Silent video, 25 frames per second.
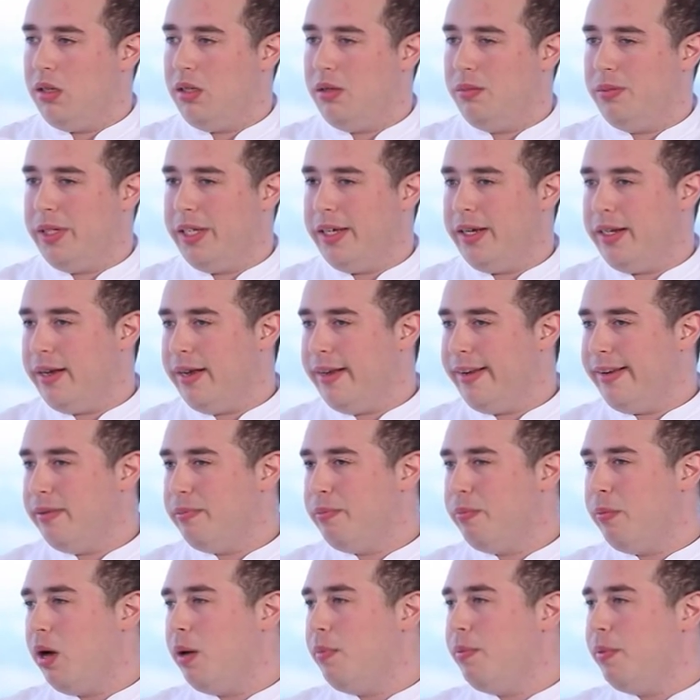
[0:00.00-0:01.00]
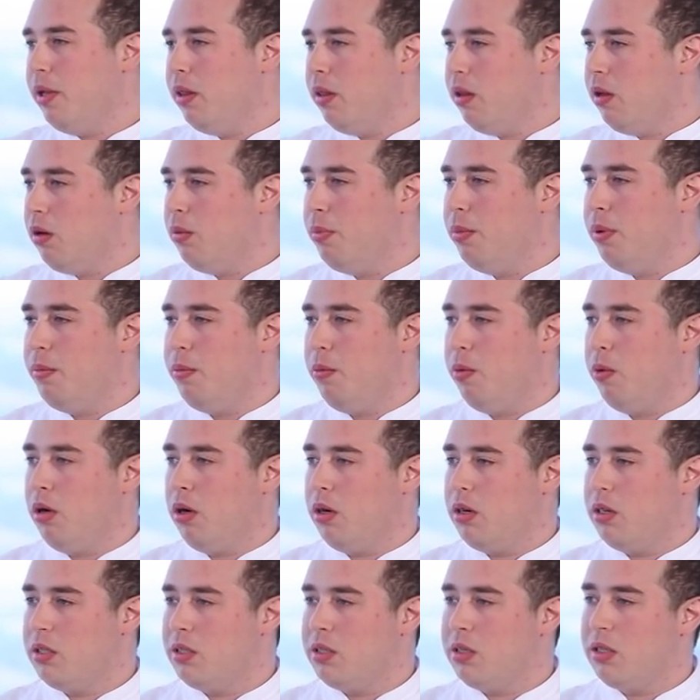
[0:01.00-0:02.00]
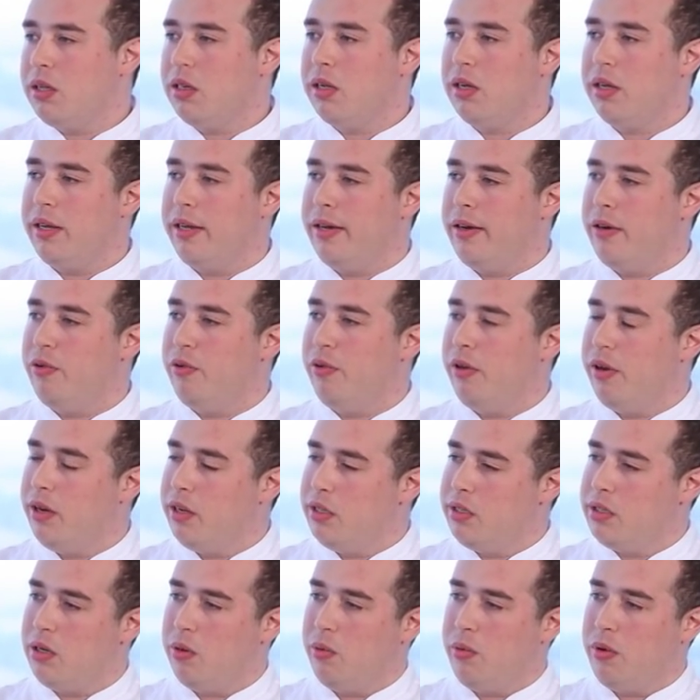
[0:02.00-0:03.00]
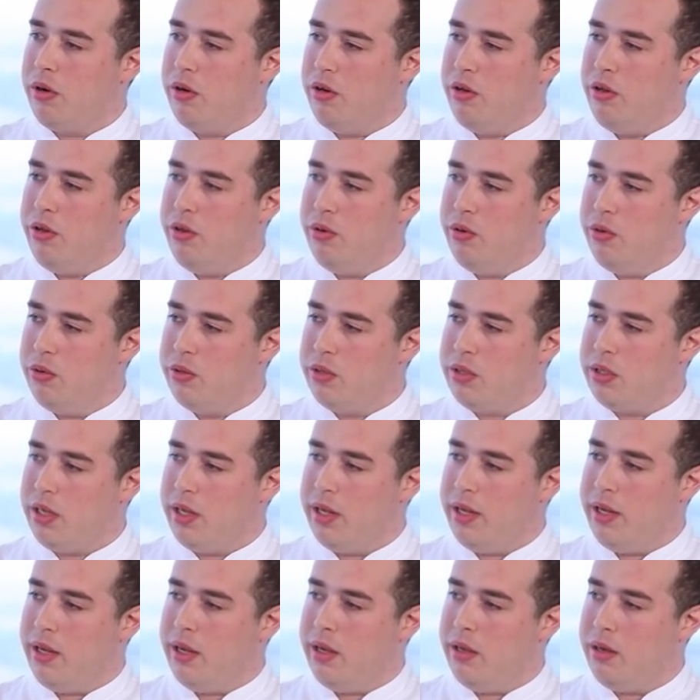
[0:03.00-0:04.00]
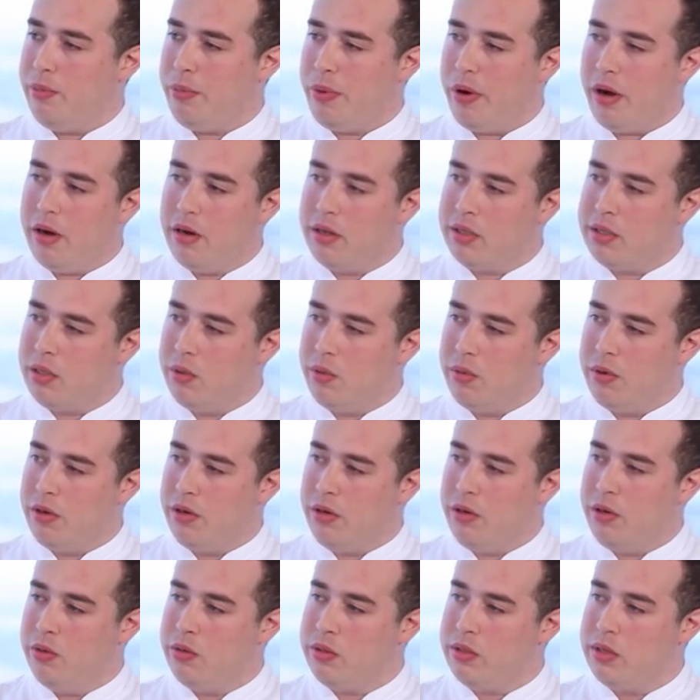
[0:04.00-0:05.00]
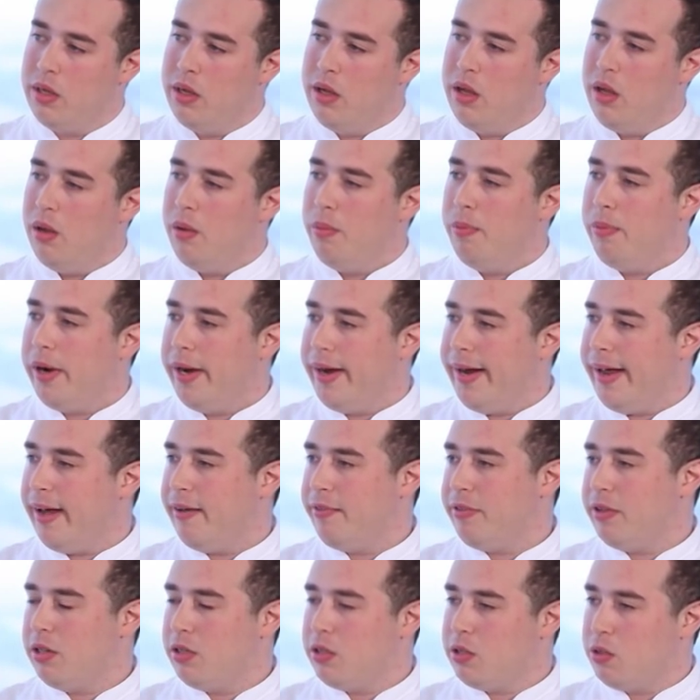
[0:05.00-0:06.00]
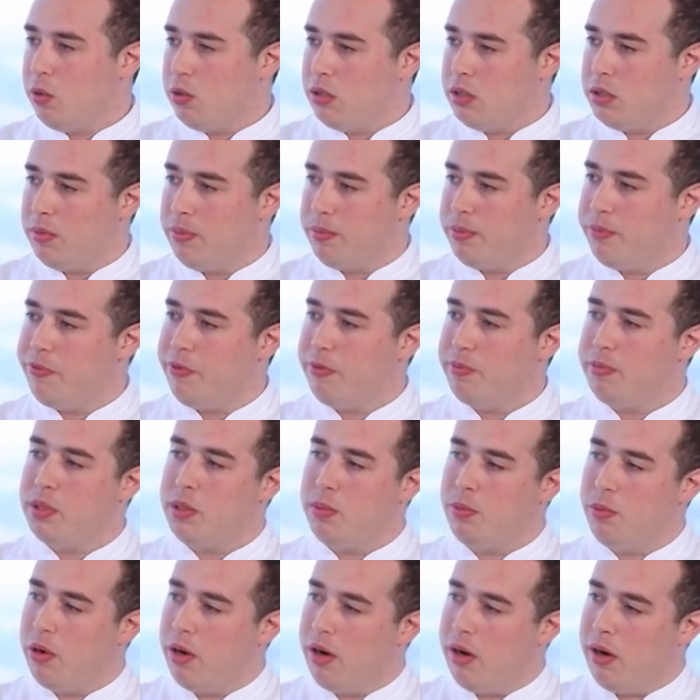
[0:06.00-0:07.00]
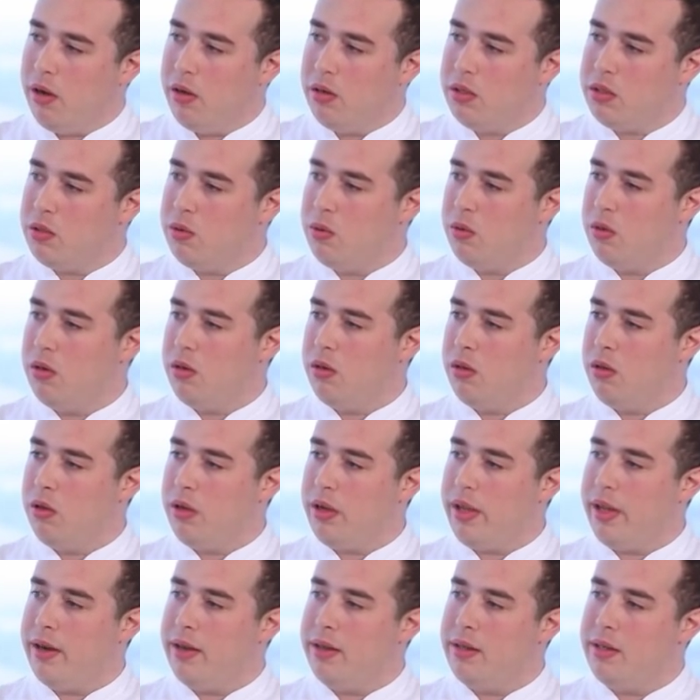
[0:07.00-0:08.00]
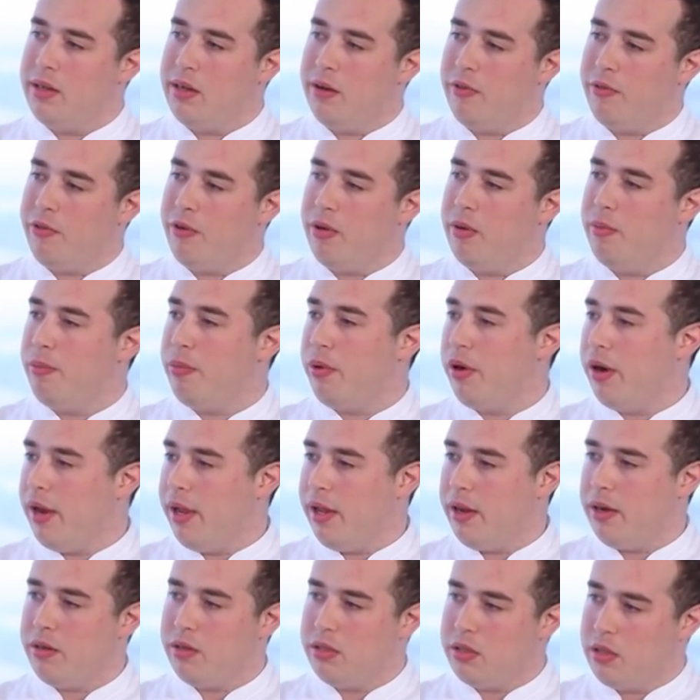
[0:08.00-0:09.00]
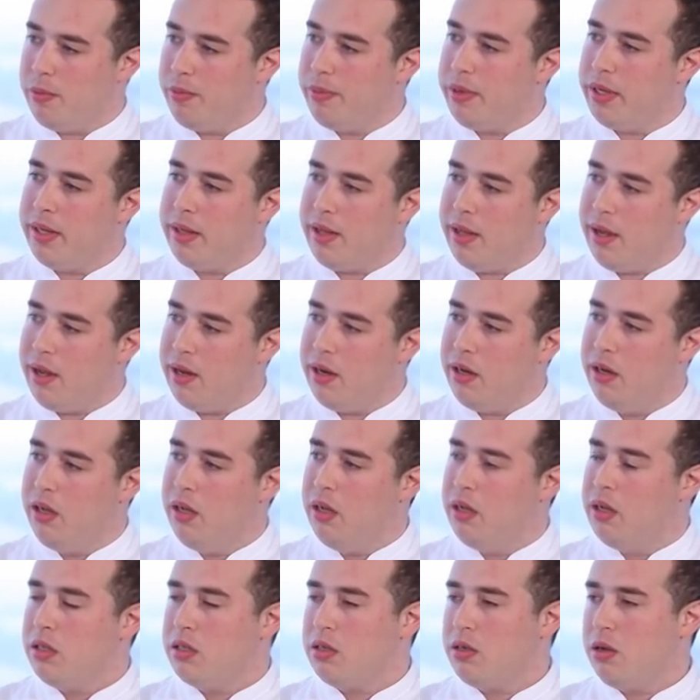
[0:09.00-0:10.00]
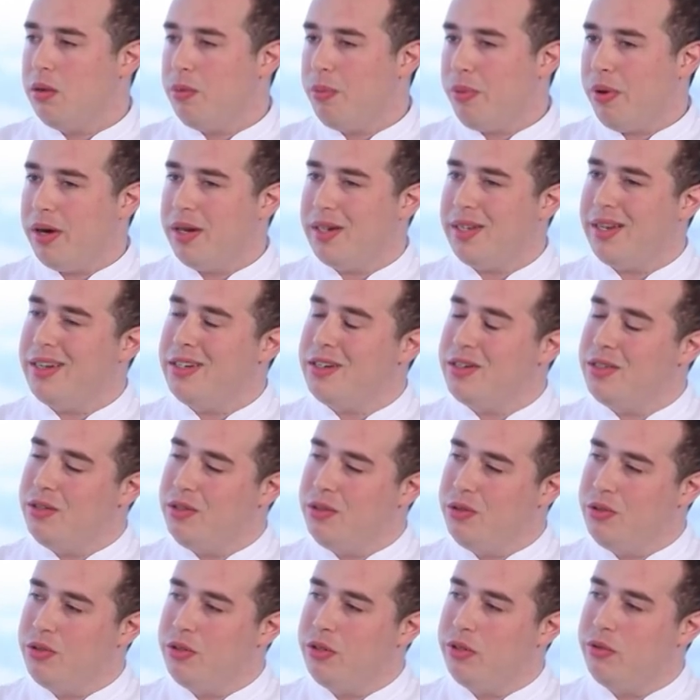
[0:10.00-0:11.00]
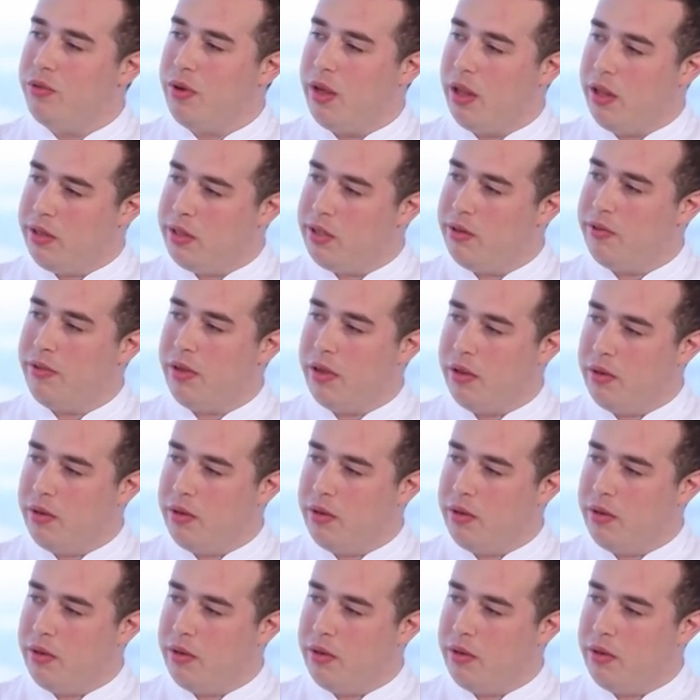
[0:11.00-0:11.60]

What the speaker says: It might be a little bit more because the ingredients that we're going to use and products that we're going to use might have to source them from somewhere else or look at a different brand or something like that. Okay. So the price, it's usually relative